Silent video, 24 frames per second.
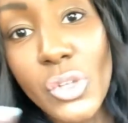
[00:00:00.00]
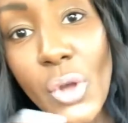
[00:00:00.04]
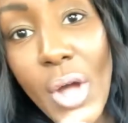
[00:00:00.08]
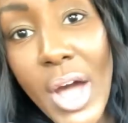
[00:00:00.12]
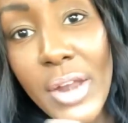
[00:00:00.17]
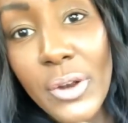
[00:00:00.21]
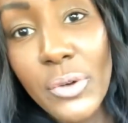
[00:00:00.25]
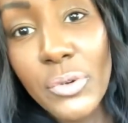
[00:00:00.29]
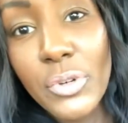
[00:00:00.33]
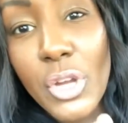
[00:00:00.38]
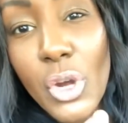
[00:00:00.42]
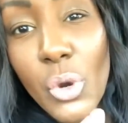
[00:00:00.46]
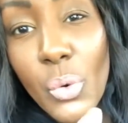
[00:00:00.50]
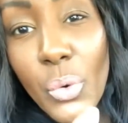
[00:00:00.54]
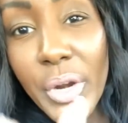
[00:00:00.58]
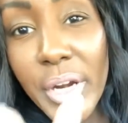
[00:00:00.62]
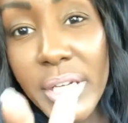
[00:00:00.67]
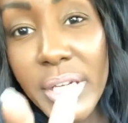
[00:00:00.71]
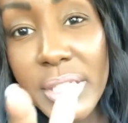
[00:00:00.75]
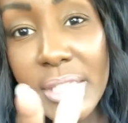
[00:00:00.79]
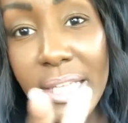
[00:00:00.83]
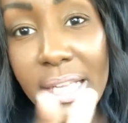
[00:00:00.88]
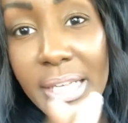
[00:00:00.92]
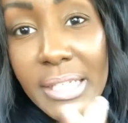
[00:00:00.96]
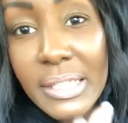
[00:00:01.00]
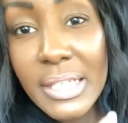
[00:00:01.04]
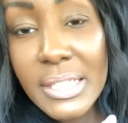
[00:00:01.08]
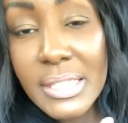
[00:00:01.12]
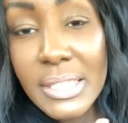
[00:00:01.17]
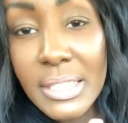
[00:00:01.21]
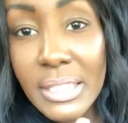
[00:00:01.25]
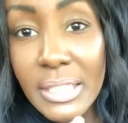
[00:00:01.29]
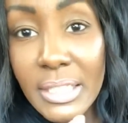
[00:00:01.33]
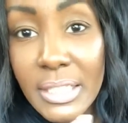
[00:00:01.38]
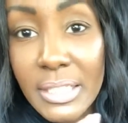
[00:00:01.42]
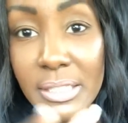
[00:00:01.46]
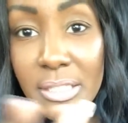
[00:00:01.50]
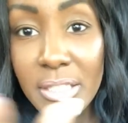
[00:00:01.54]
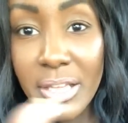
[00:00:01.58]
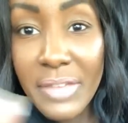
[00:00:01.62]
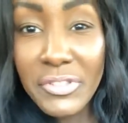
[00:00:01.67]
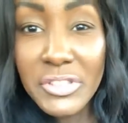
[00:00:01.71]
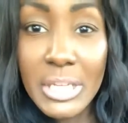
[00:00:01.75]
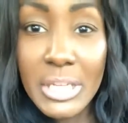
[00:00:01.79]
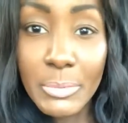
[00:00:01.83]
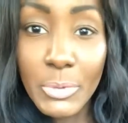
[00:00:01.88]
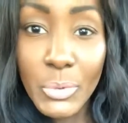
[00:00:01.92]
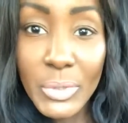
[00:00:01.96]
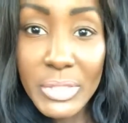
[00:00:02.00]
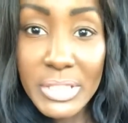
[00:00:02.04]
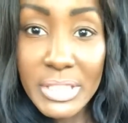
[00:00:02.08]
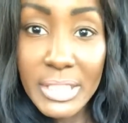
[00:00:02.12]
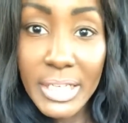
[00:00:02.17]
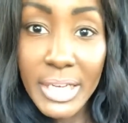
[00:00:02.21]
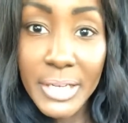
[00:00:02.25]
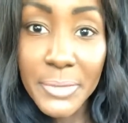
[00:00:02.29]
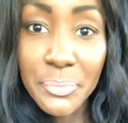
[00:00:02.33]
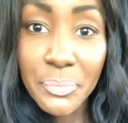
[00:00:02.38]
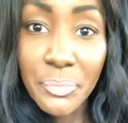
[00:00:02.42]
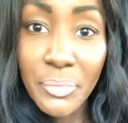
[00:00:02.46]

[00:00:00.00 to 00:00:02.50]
so I don't know where Sandusky is. You have to tell me what state.